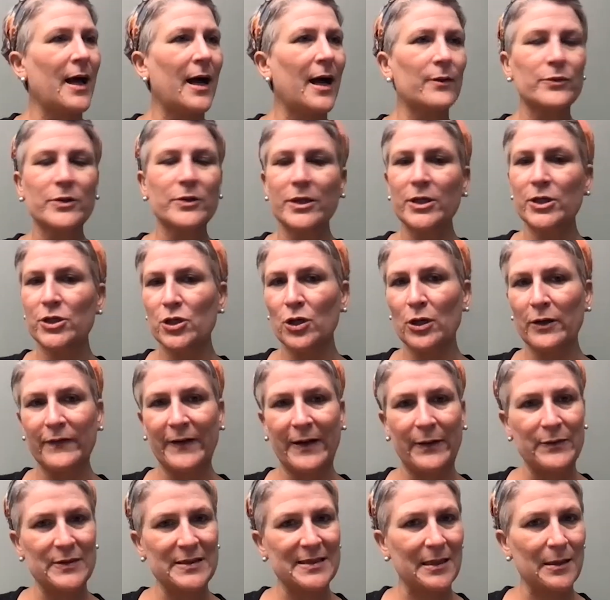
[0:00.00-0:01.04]
not really sure if
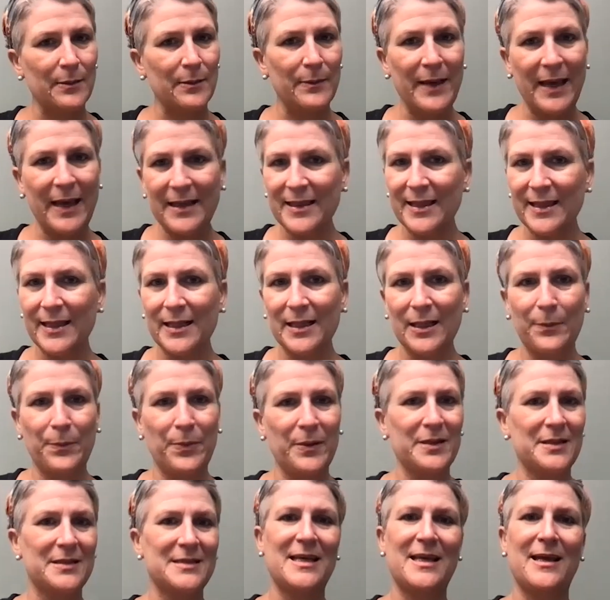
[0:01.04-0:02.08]
I was going to make the
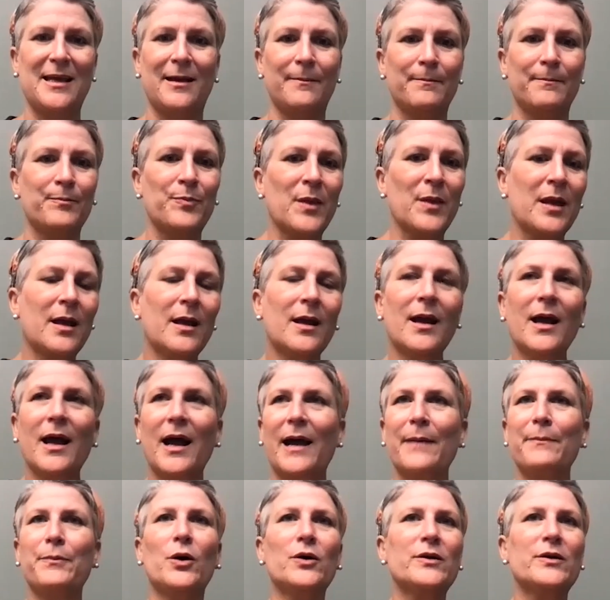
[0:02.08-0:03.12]
Olympic team.
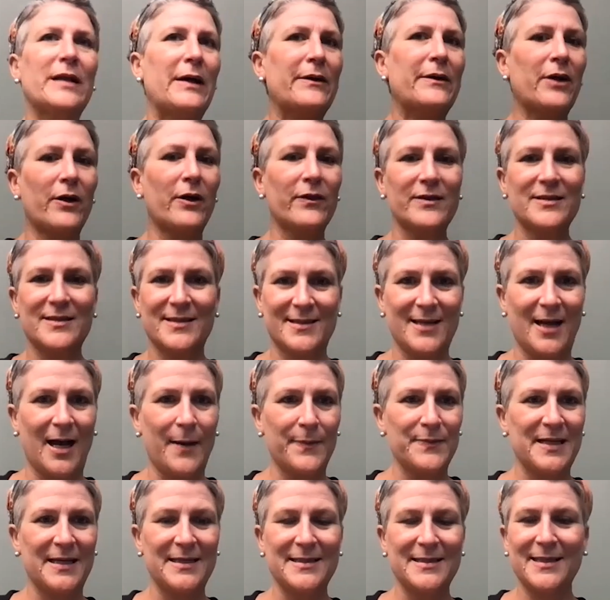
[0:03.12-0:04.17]
I pulled out all the
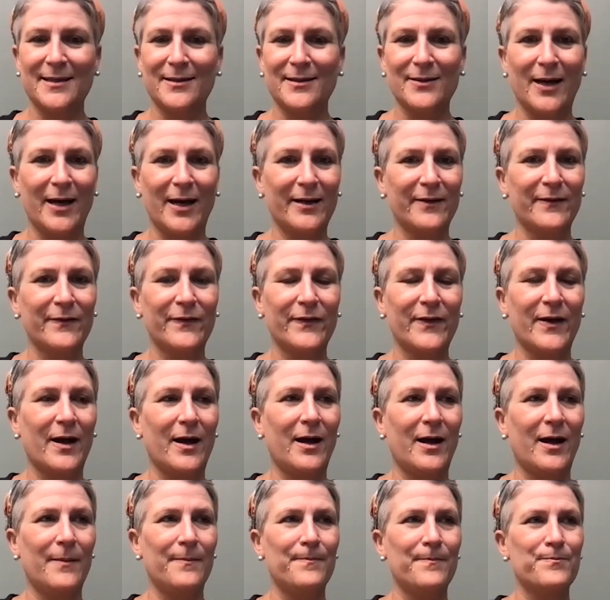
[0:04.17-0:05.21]
stops. I did a lot of
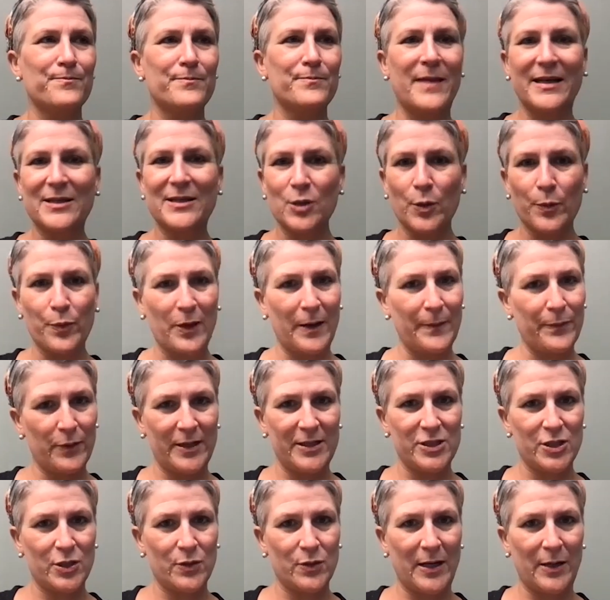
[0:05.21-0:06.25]
mental
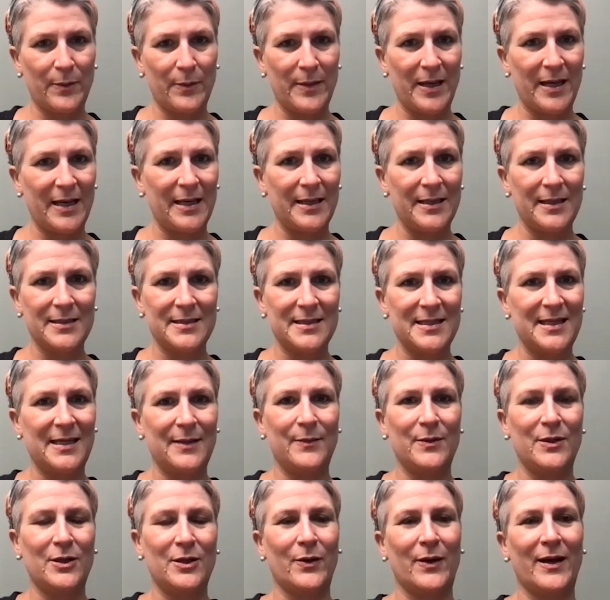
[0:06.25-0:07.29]
preparation around making the team.